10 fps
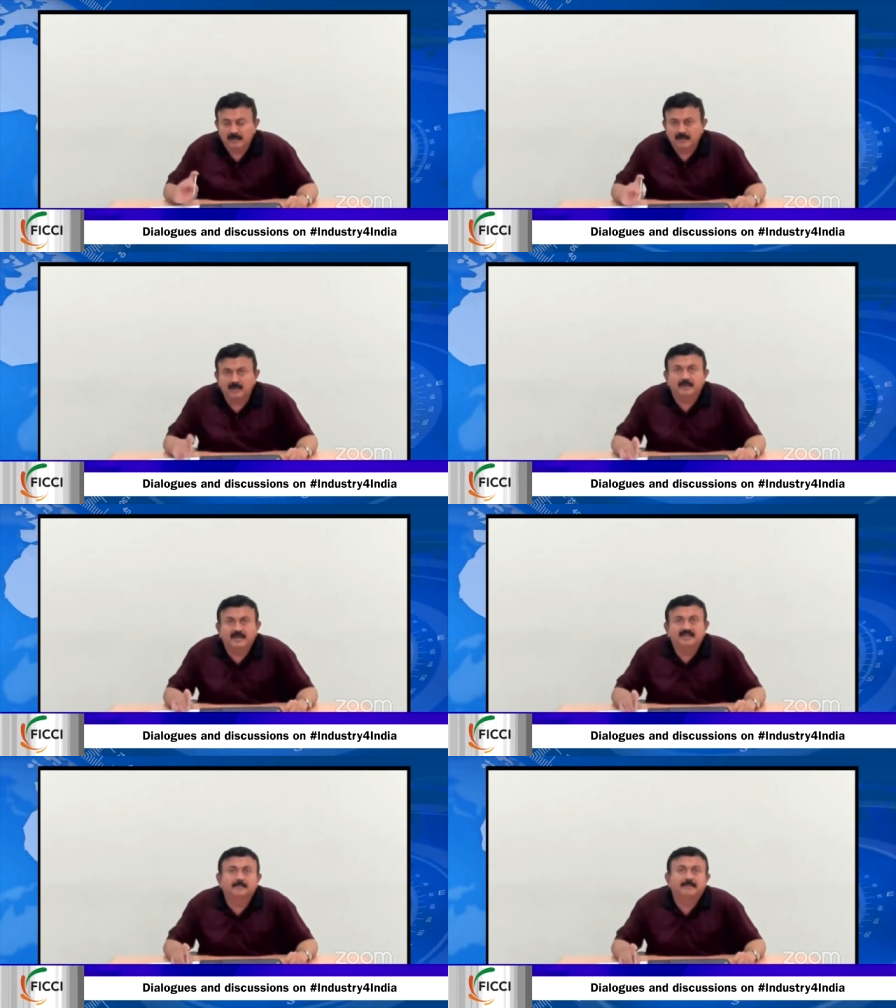hit
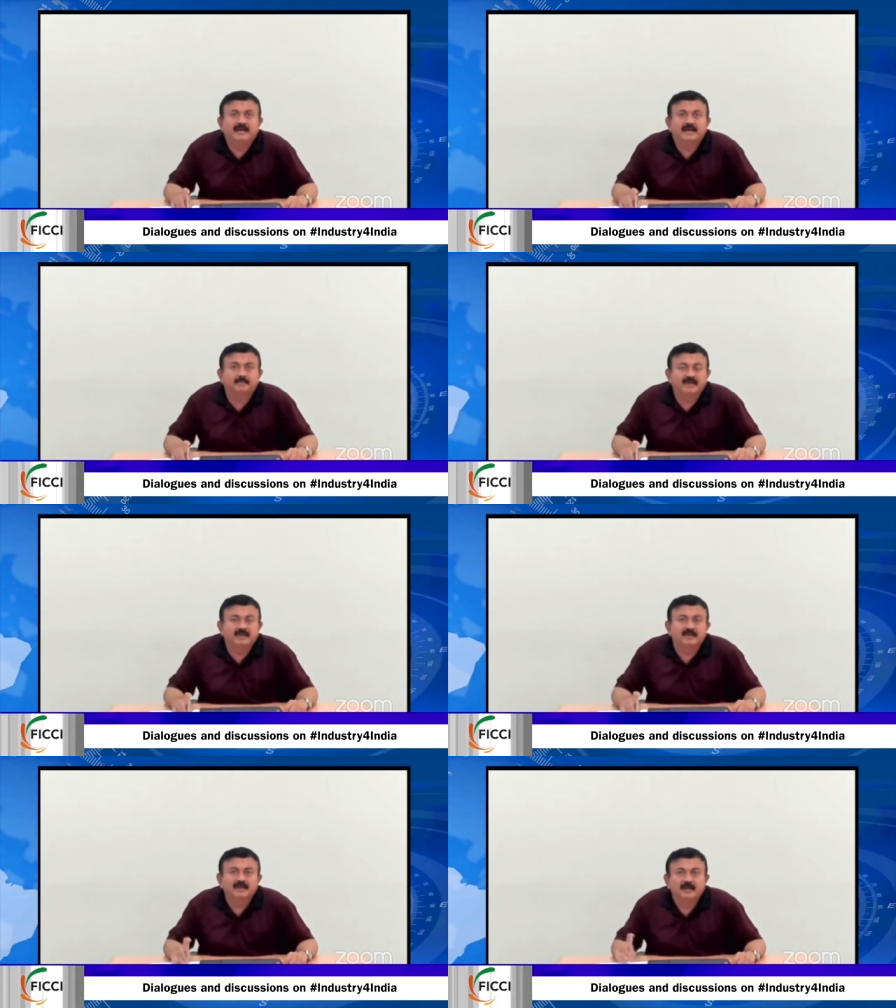by the
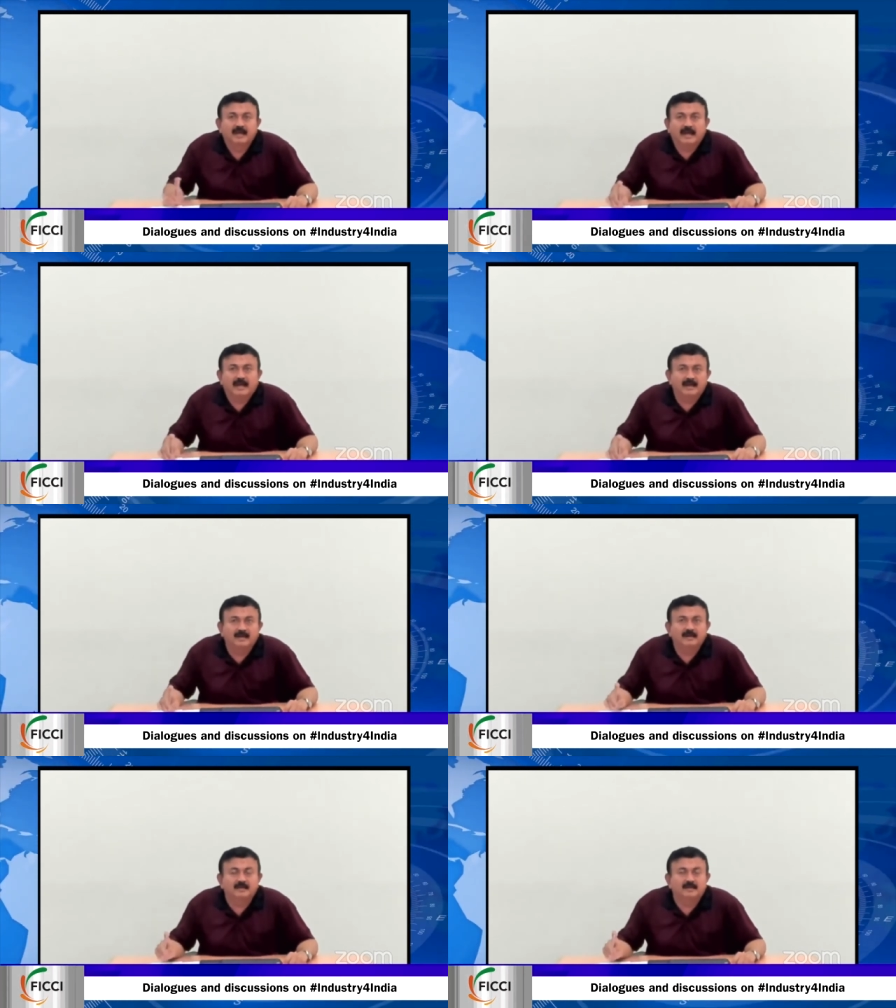pandemic
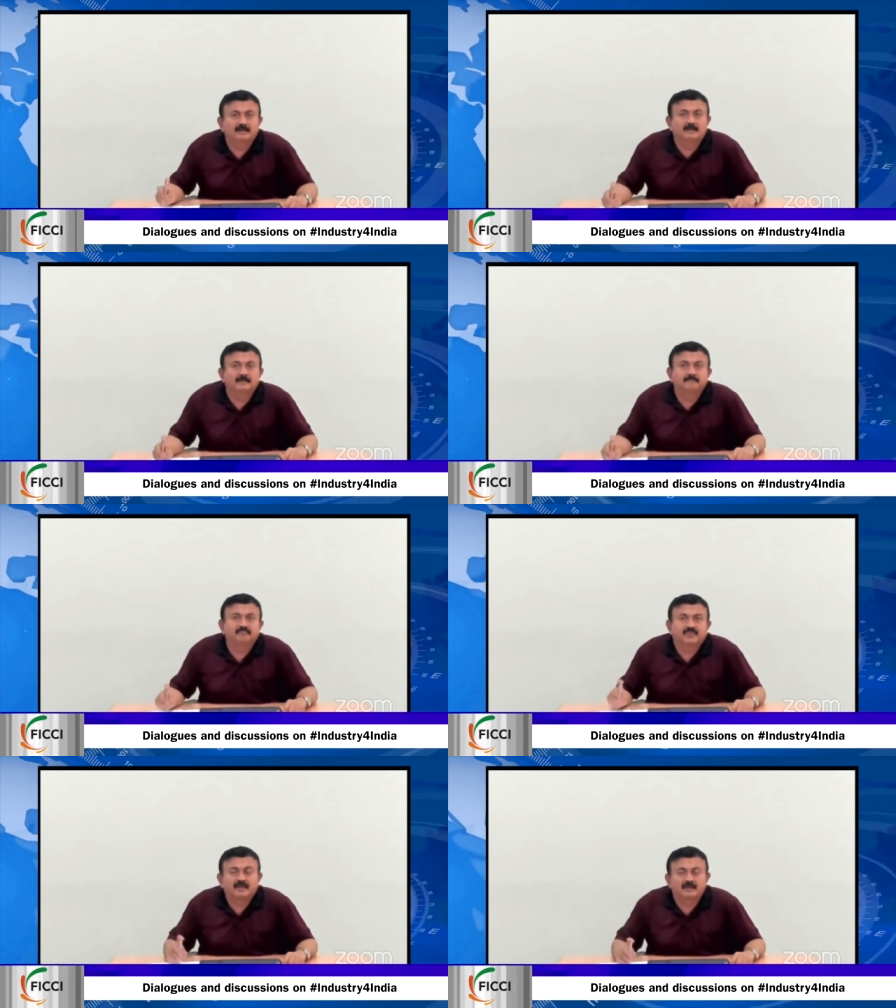and
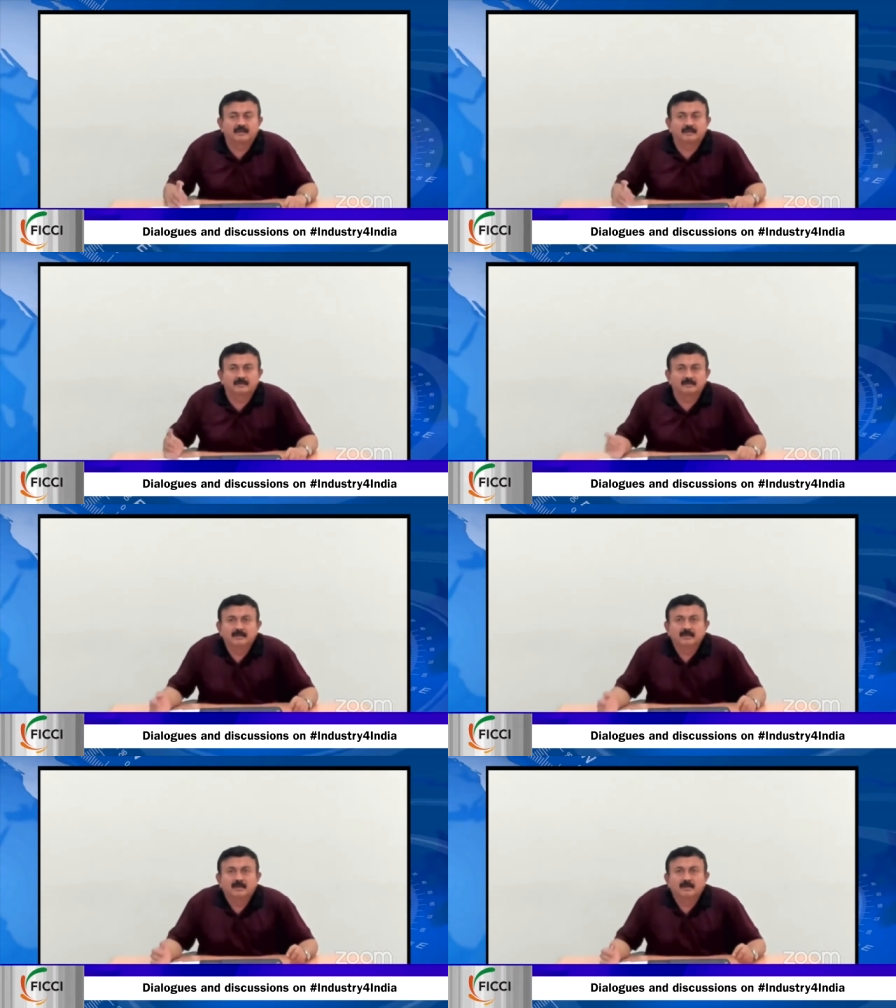um, uh,
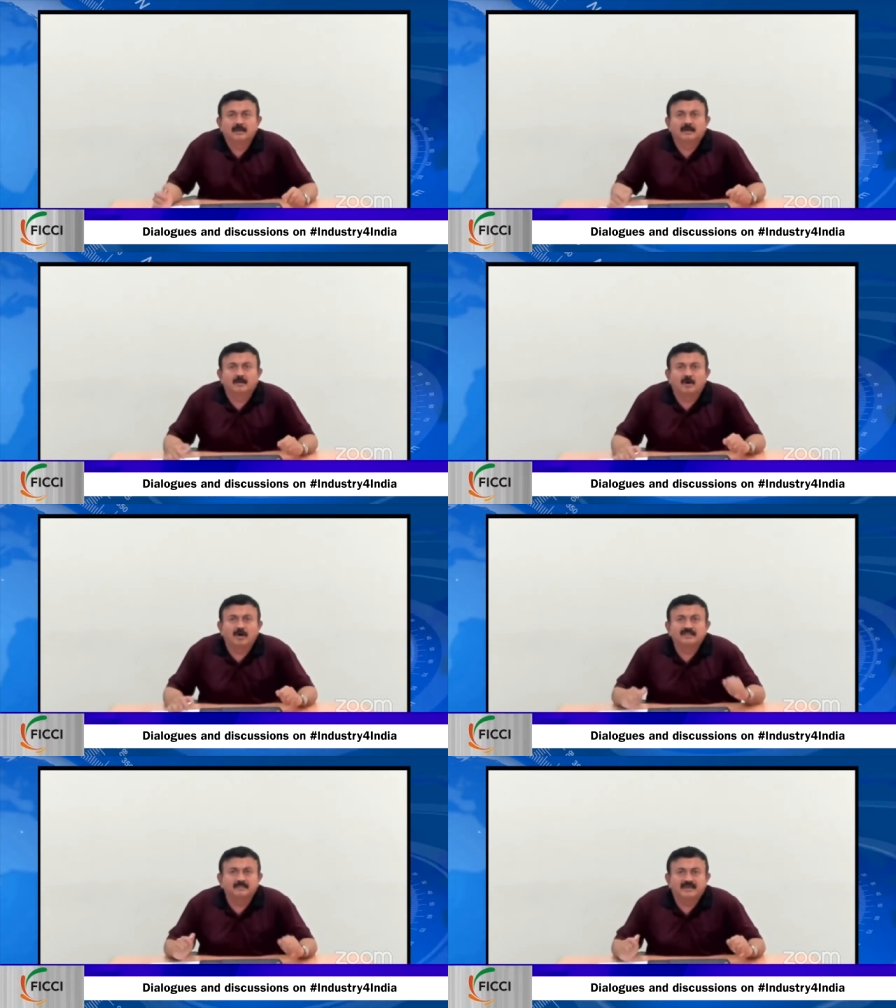uh,
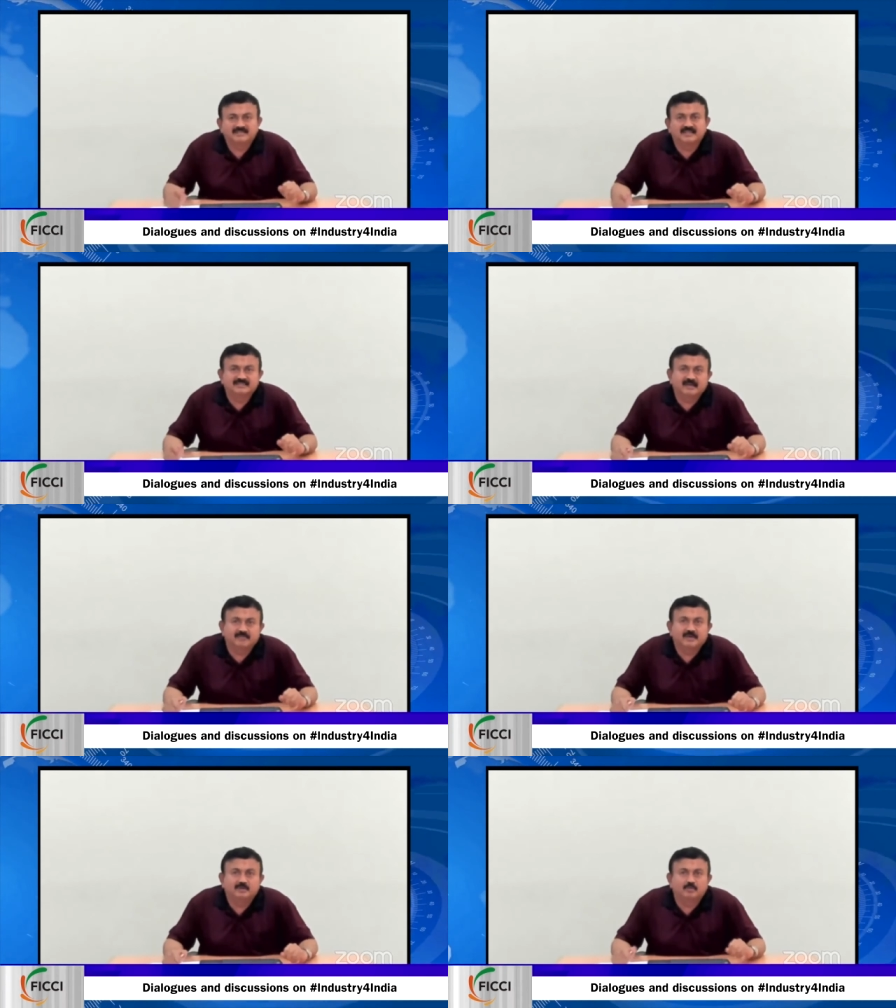all the measures
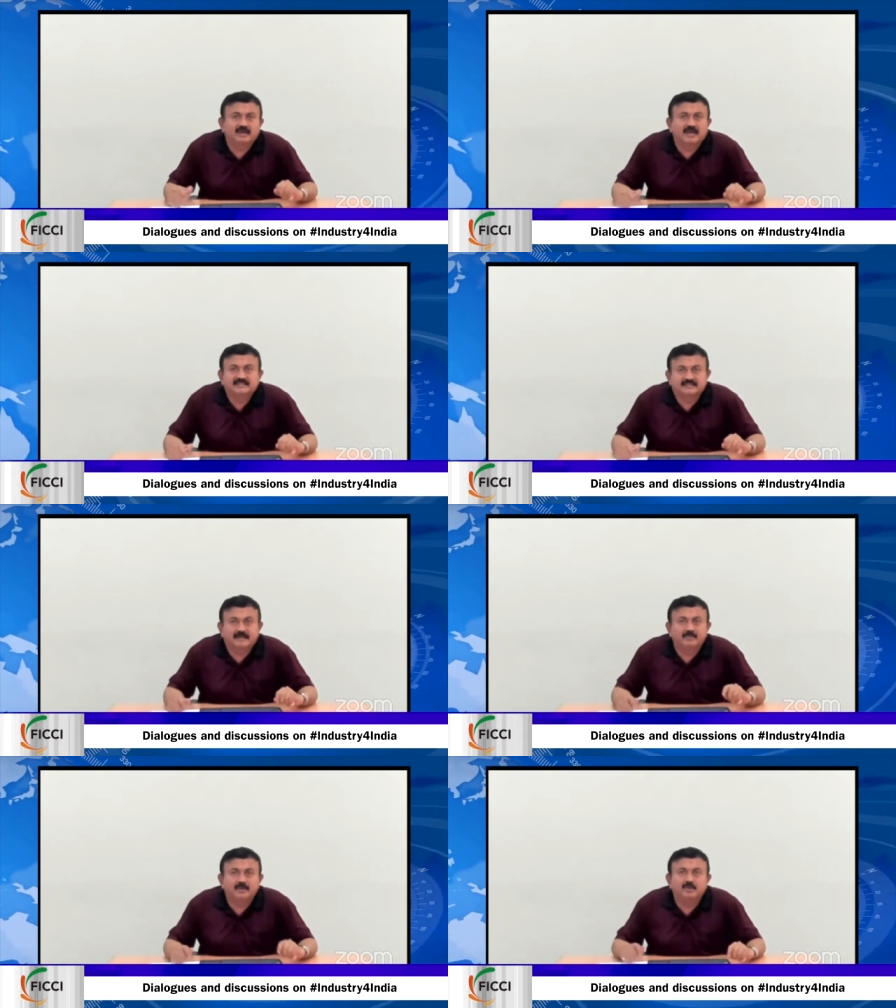that we took last
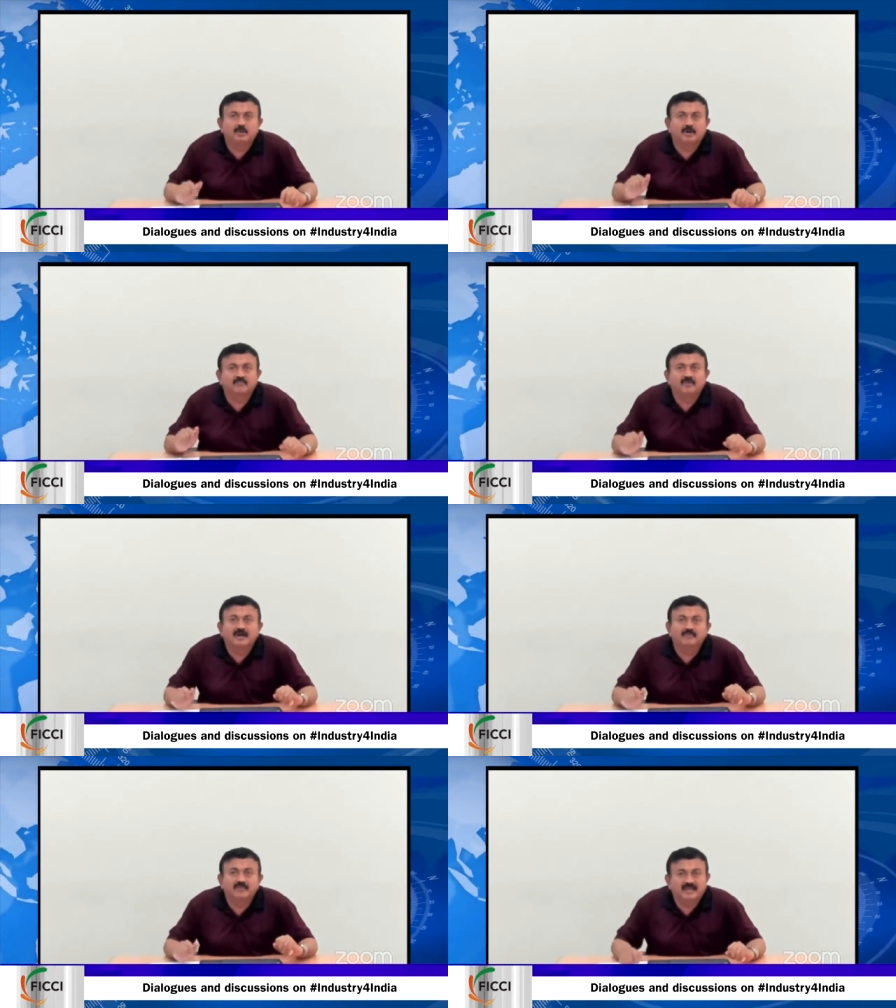time did not
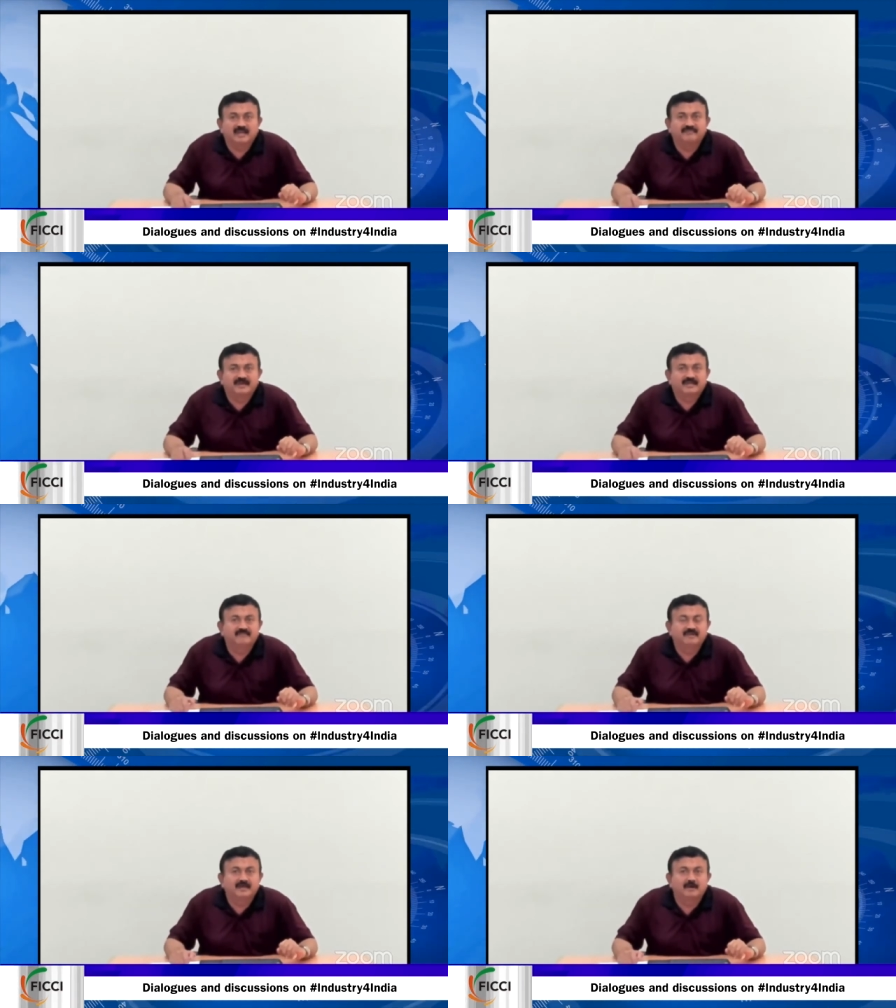work very
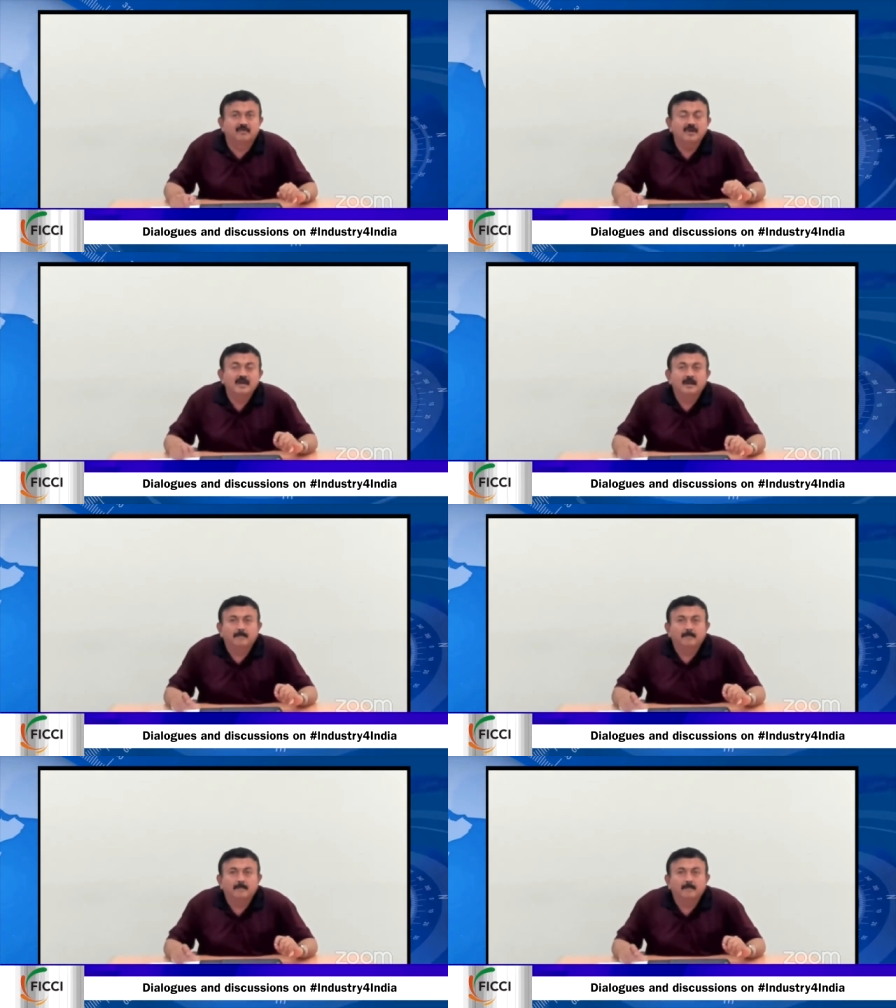effectively now.